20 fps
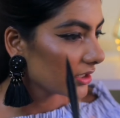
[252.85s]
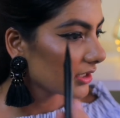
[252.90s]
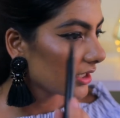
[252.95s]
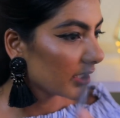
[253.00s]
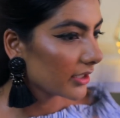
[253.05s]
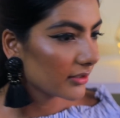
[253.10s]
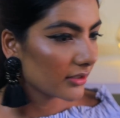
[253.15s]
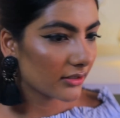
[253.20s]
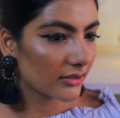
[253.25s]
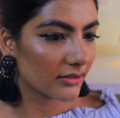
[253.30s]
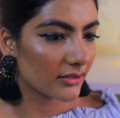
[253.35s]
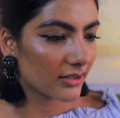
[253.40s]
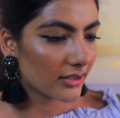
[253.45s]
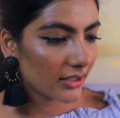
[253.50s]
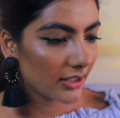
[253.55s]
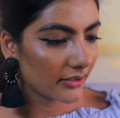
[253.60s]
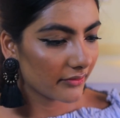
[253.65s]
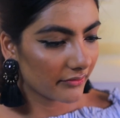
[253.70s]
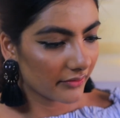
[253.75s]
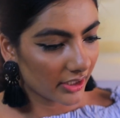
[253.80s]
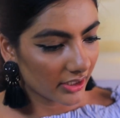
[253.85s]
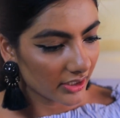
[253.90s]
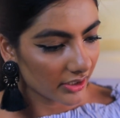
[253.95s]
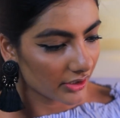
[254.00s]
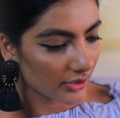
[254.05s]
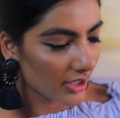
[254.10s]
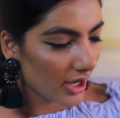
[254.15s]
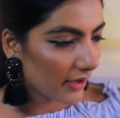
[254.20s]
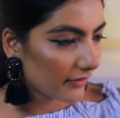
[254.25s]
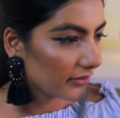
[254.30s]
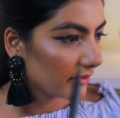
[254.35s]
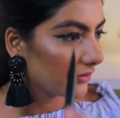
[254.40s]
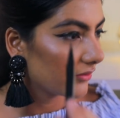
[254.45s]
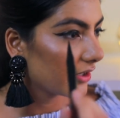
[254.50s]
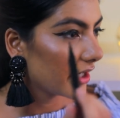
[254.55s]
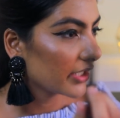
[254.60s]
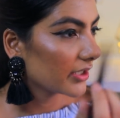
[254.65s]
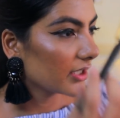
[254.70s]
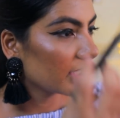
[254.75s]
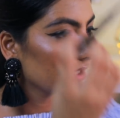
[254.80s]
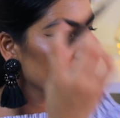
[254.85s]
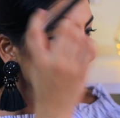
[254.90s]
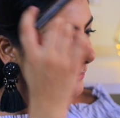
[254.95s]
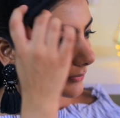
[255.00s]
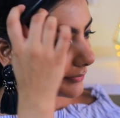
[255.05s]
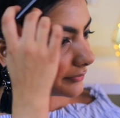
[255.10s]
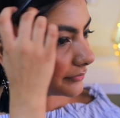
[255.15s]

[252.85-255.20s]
You like that it's like very travel friendly.